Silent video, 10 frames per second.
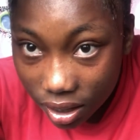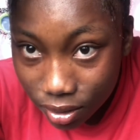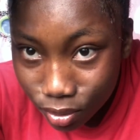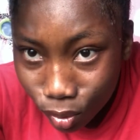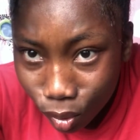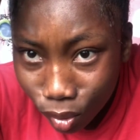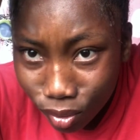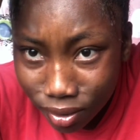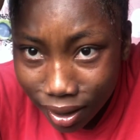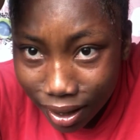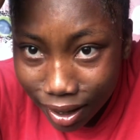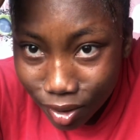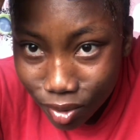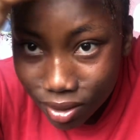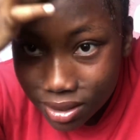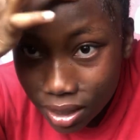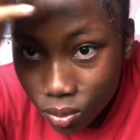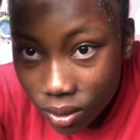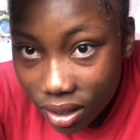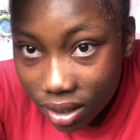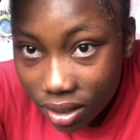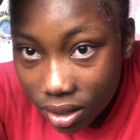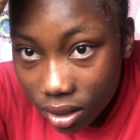Oh God, I don't know what I'm doing.